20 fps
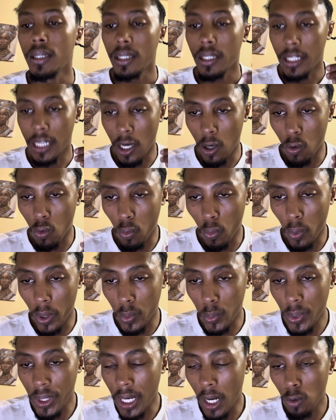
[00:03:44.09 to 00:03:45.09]
Now, when
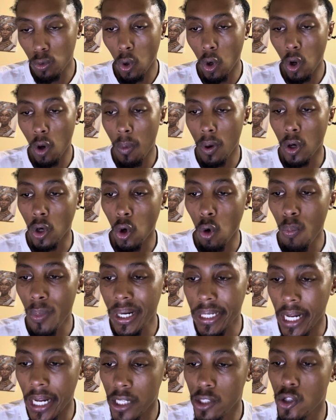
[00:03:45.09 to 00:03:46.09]
we now talk about
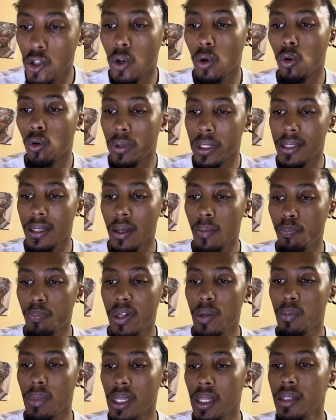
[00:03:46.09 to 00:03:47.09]
Roman Dutch law, it simply
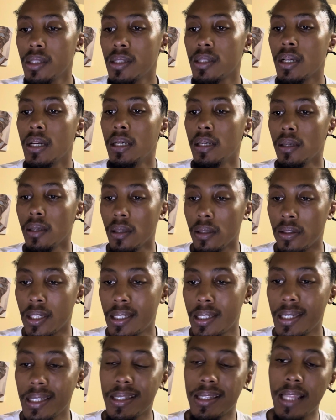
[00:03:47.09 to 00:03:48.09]
means
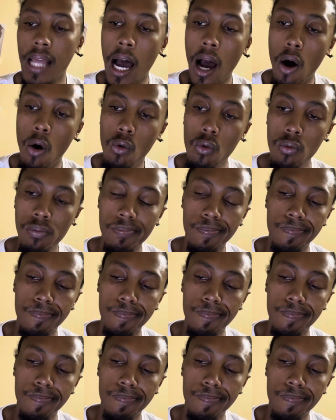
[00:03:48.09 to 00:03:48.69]
this is now